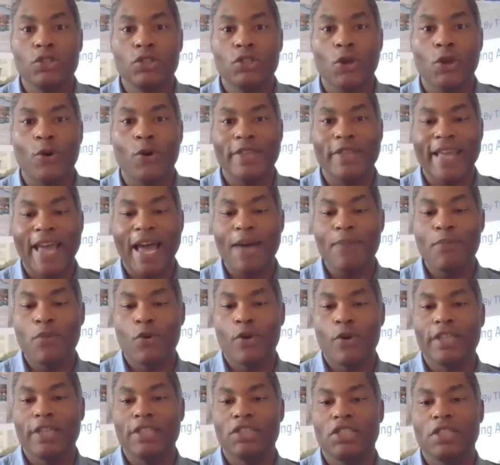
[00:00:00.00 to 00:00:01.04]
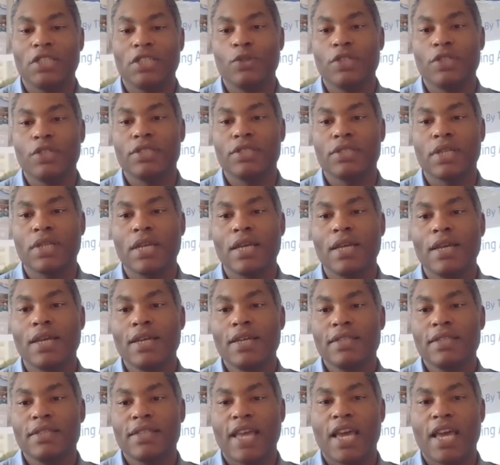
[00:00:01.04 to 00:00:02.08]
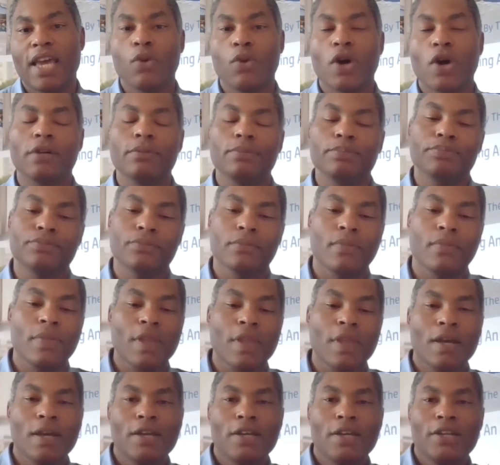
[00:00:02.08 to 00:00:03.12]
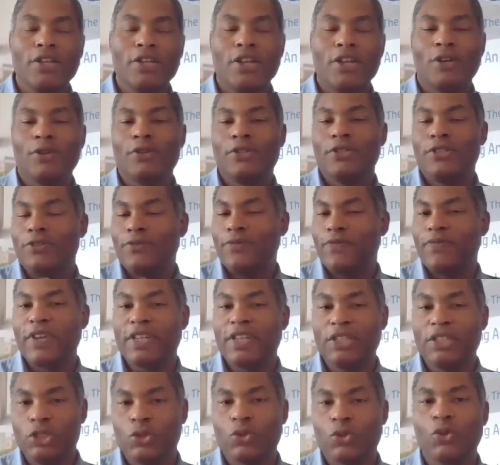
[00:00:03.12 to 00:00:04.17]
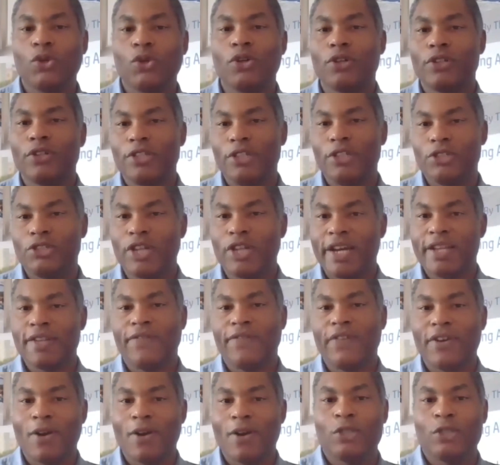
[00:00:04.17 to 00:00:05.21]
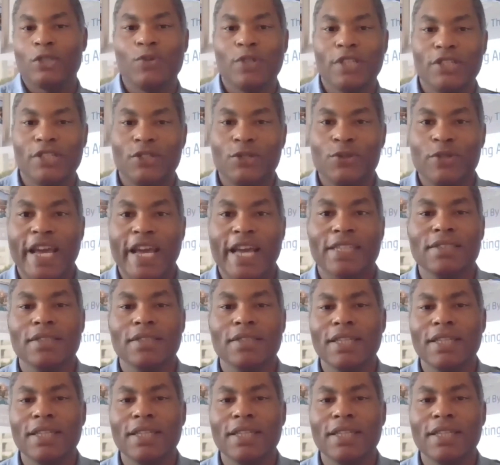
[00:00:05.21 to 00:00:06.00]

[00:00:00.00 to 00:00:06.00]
So at that point, she was saying, well, you finished school, you're trying to figure out what you want to do next.